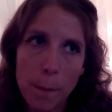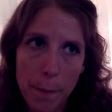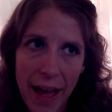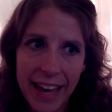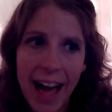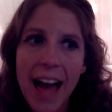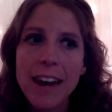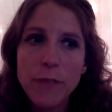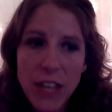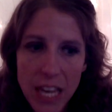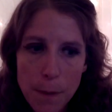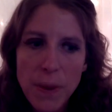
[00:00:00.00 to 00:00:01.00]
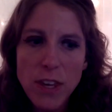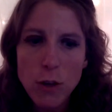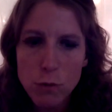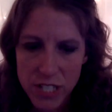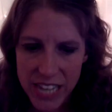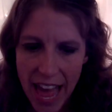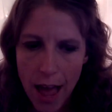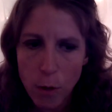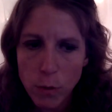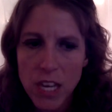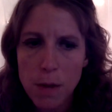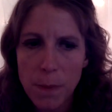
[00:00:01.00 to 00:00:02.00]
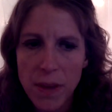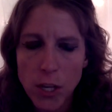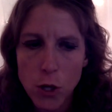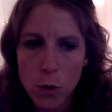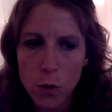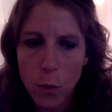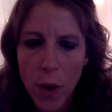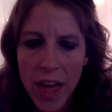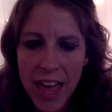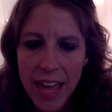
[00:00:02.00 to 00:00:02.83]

by kind of keeping you down, keeping your